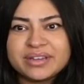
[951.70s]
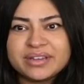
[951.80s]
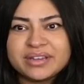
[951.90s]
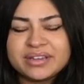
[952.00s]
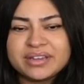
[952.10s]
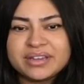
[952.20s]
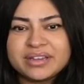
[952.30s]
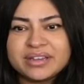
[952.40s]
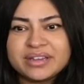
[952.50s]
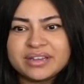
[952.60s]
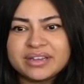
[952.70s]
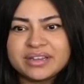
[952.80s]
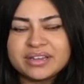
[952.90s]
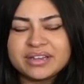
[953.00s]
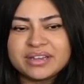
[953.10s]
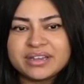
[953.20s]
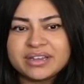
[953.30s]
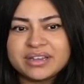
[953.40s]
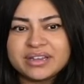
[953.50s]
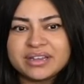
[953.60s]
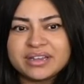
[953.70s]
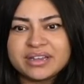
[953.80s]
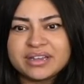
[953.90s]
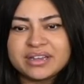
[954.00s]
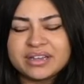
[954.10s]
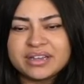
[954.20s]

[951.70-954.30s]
(silent)